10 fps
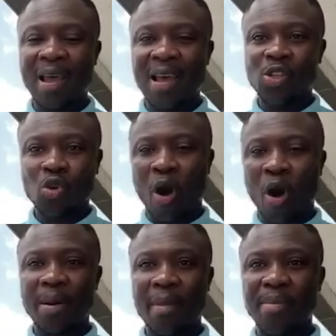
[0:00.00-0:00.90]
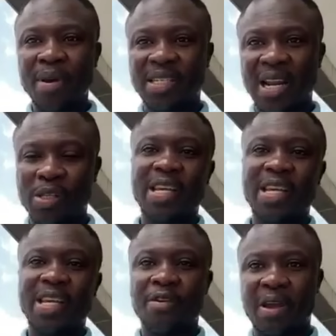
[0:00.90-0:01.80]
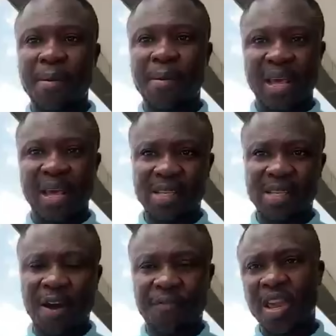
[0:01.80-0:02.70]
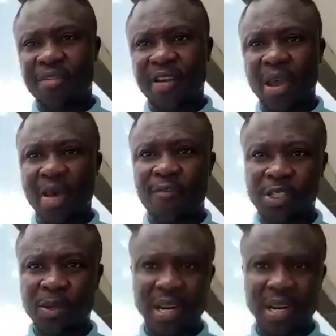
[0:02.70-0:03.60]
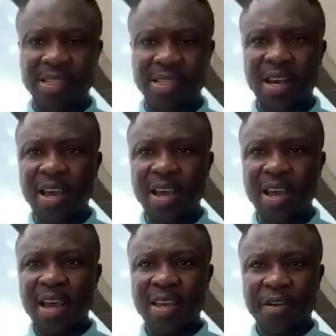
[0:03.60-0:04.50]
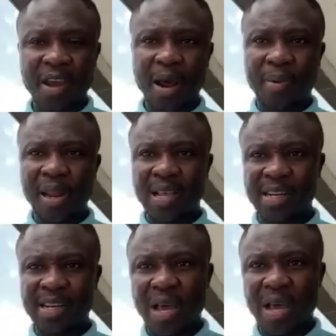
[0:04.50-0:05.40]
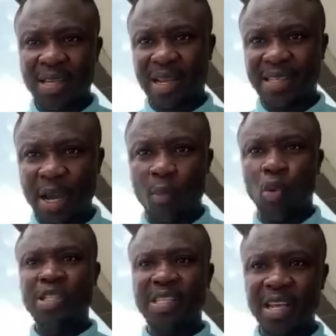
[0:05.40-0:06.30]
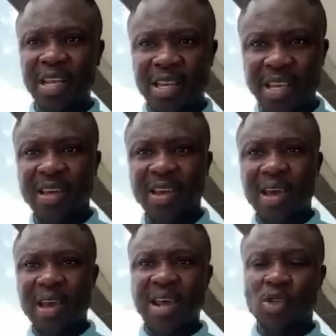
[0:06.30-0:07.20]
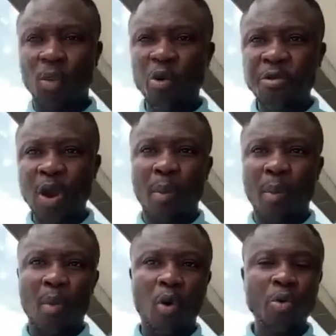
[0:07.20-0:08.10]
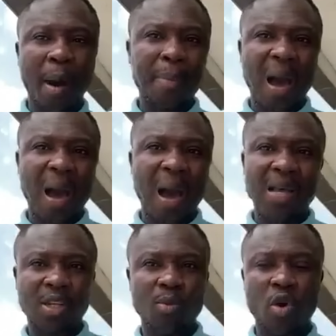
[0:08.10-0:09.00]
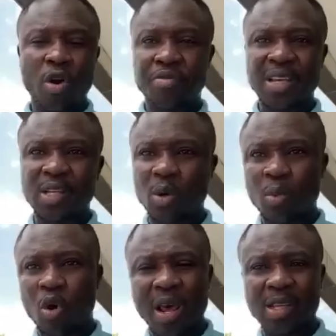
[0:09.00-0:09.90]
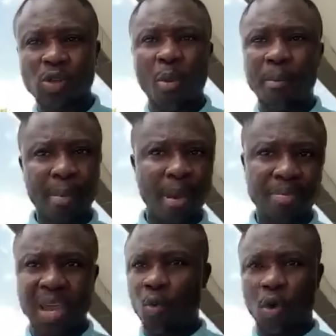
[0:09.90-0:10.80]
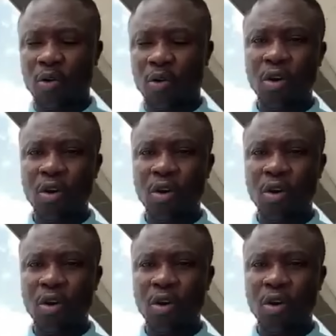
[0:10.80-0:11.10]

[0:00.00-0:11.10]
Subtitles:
So more than my ability now, see and train players. I pay a train for 40 minutes. You share enough players, maybe I start here almost sneaky. Now, so move here, move who grab bass, no more dressing room, go next, or more mother be a one.